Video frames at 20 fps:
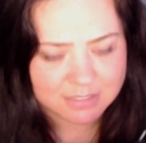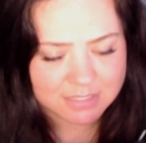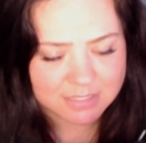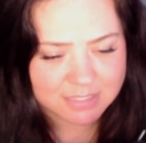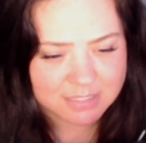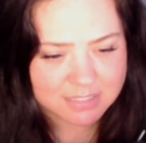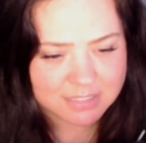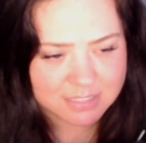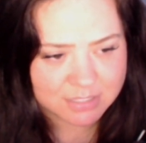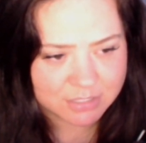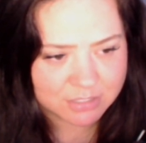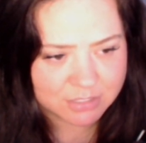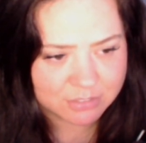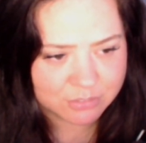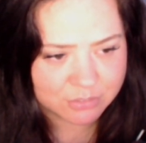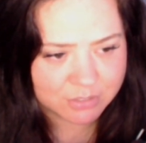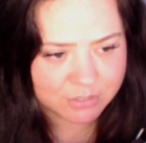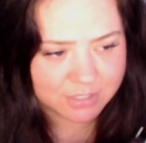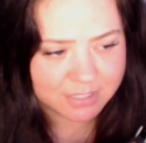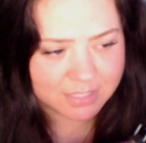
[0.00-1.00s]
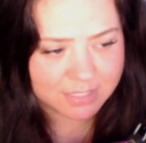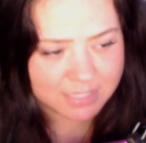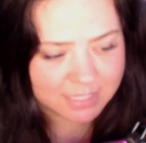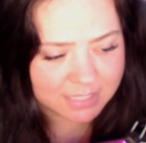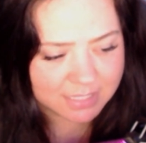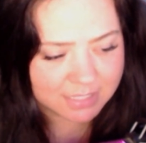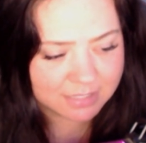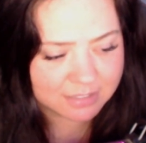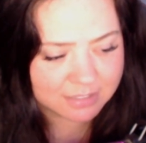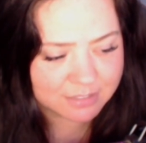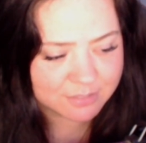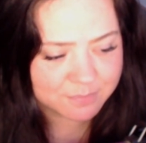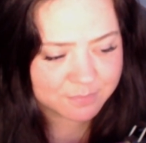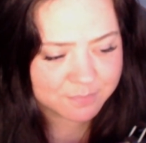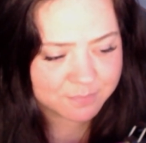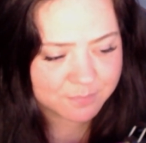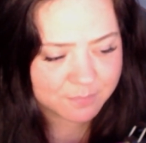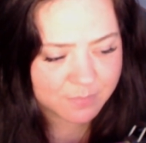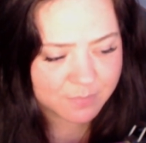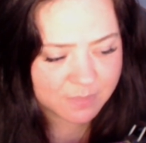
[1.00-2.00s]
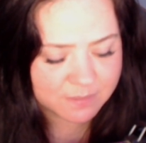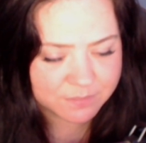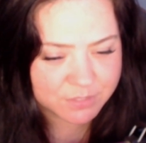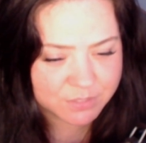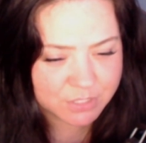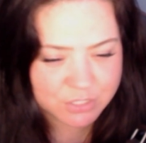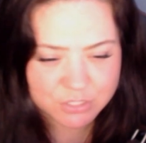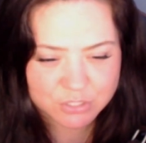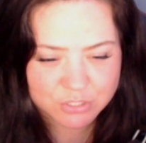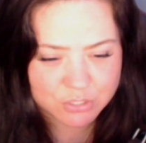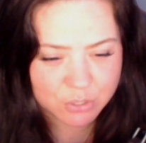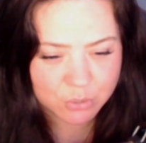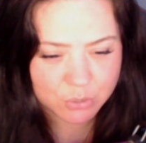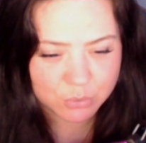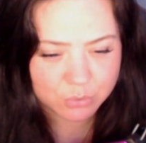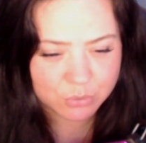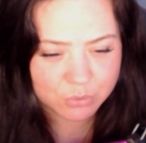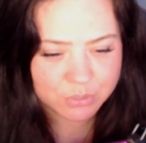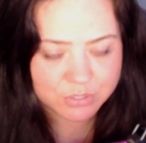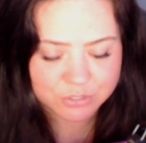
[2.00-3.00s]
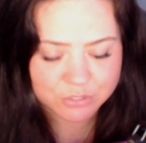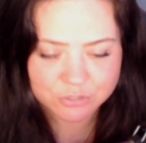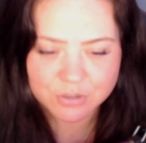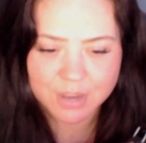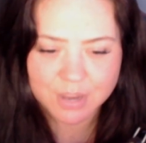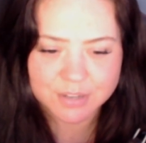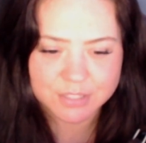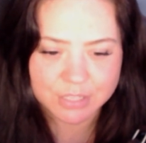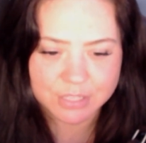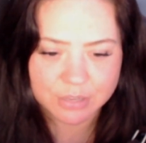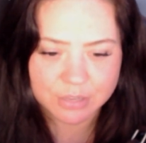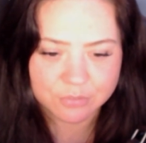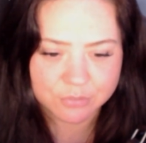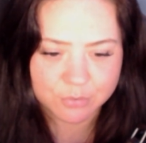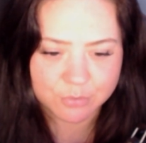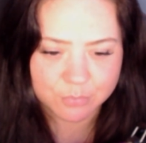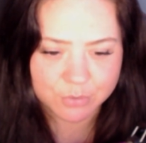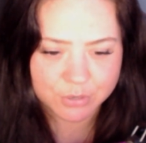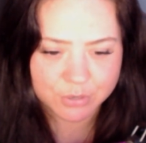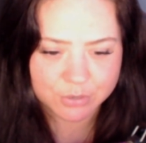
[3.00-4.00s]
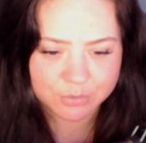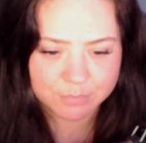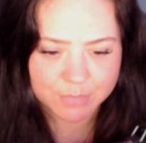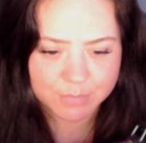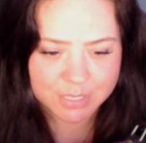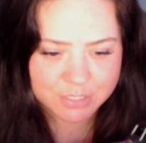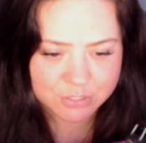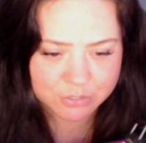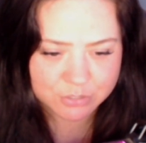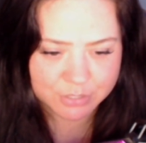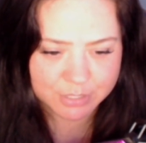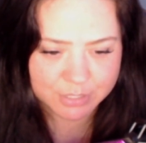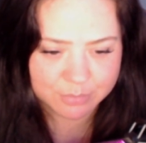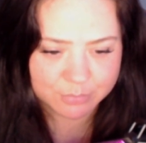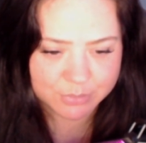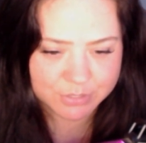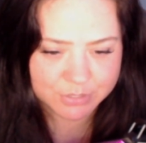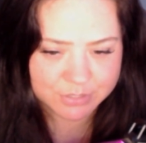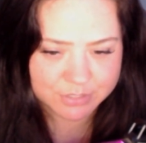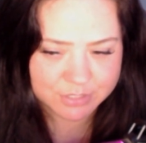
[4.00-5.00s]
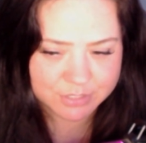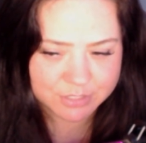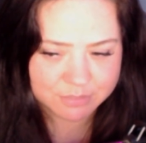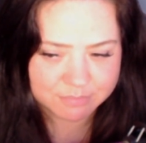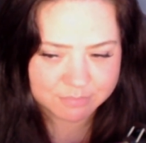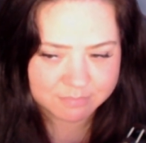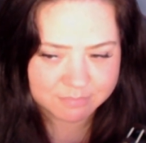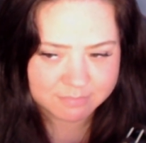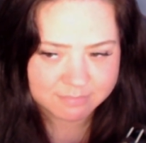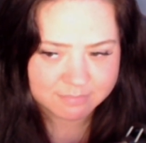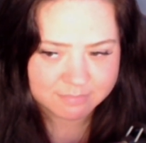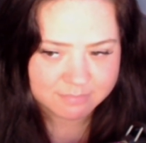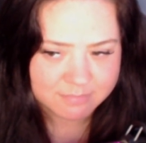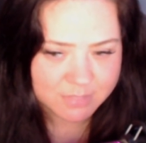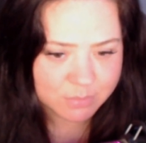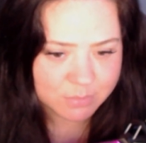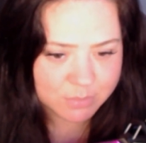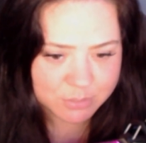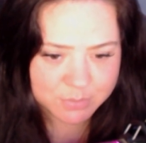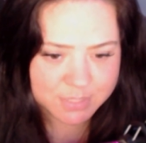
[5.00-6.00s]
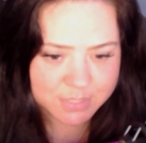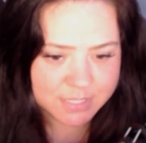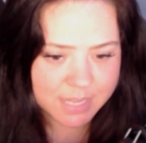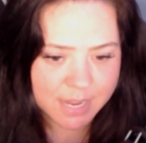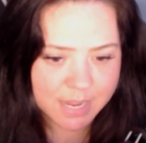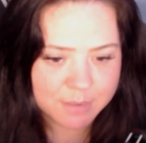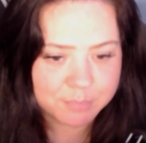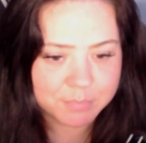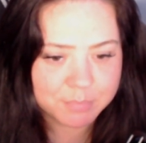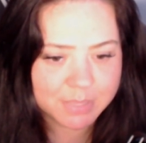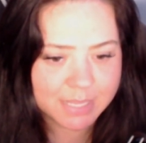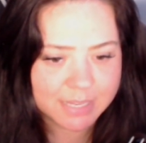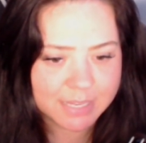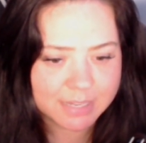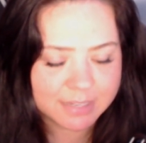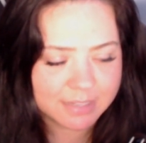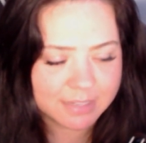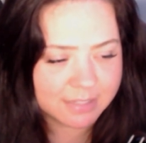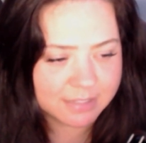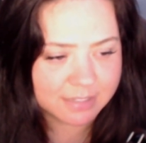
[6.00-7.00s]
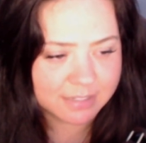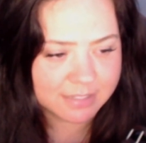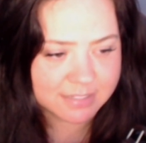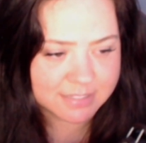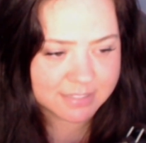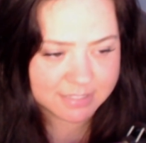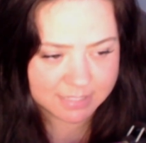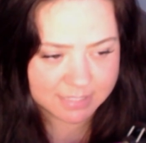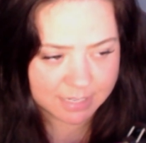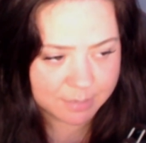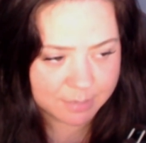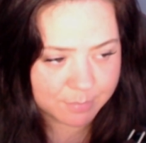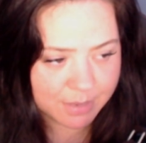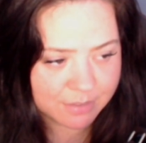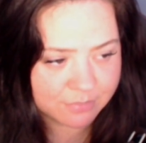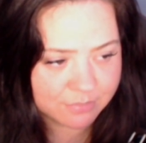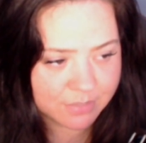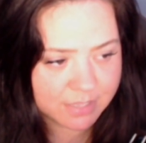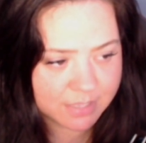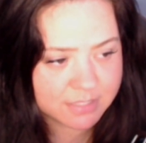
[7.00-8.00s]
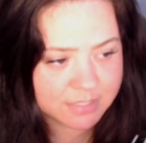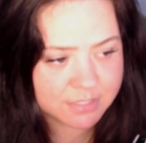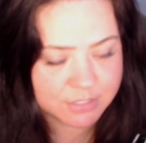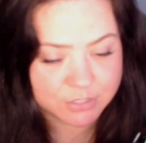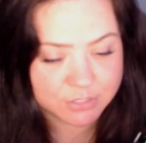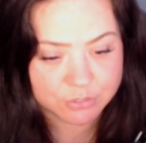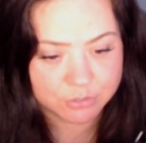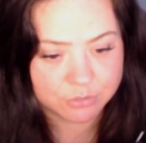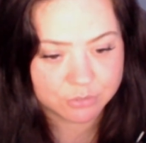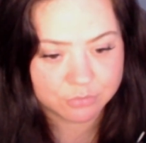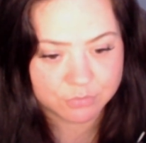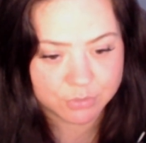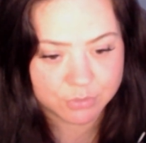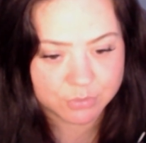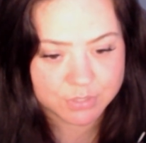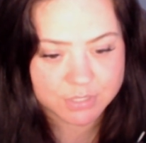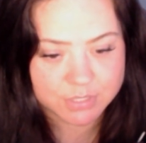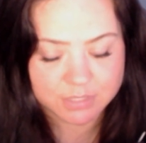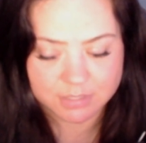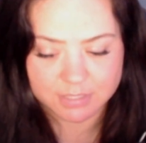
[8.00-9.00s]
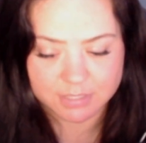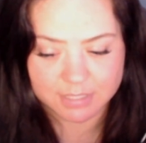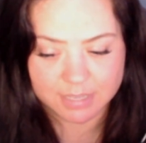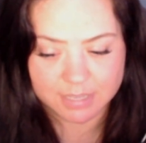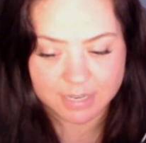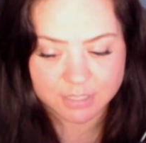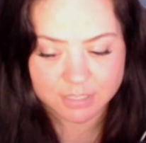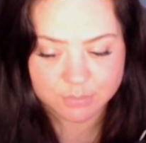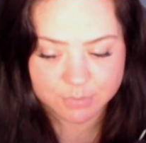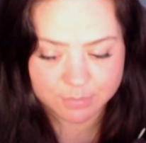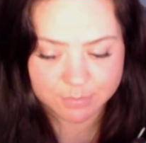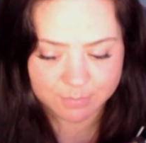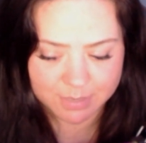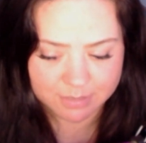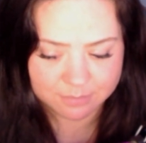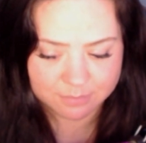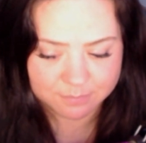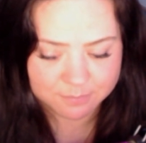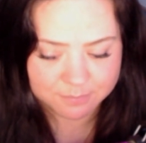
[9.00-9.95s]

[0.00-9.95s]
It didn't look clean, just too distracting from what my stream was, which was gameplay and I guess seeing my face, just so viewers could connect with me.